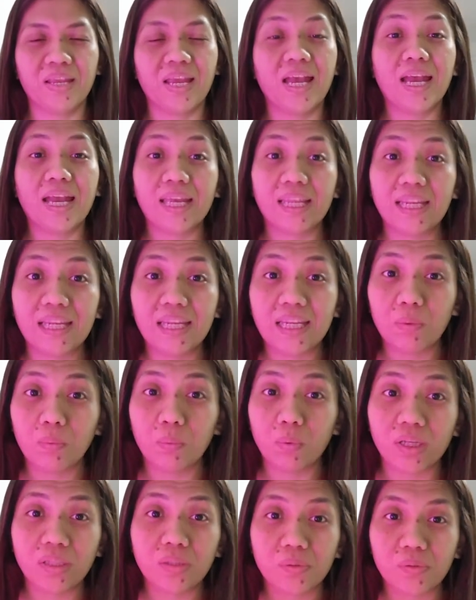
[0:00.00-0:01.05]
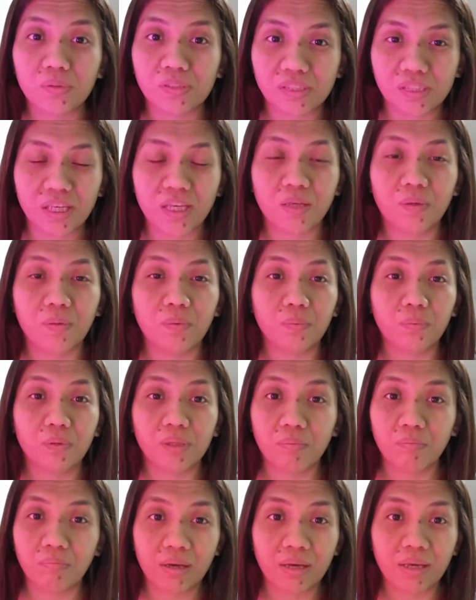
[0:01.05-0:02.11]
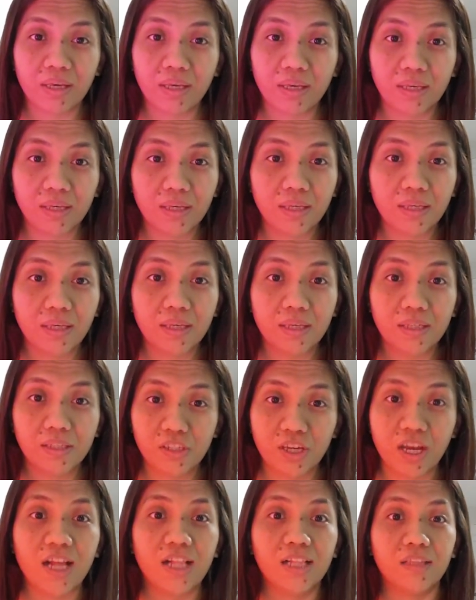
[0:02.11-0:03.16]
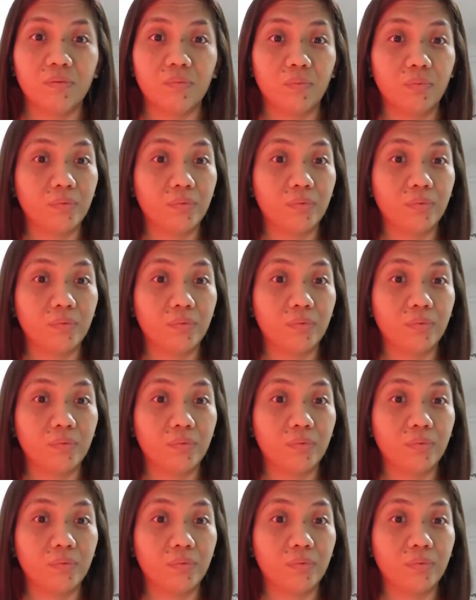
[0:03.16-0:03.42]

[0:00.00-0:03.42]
I really want to stay with my child,